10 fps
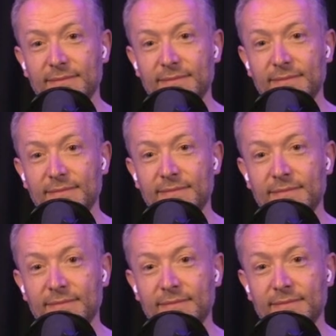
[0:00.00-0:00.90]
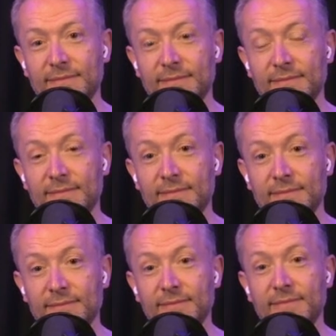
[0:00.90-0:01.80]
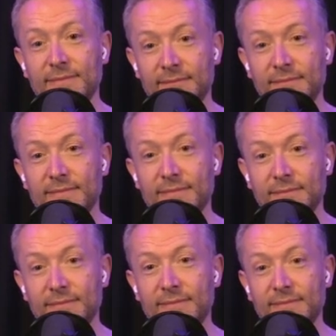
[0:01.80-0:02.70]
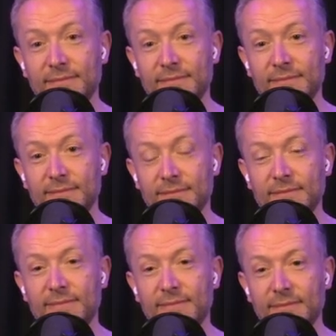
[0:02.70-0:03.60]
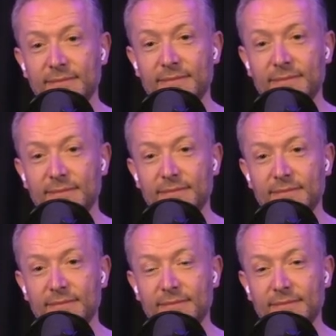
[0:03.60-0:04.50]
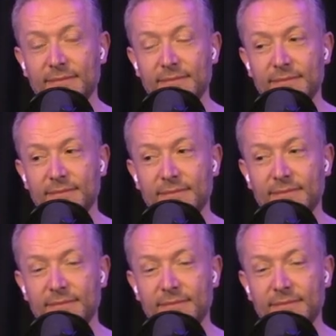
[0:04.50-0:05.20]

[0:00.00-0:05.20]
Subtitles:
(silent)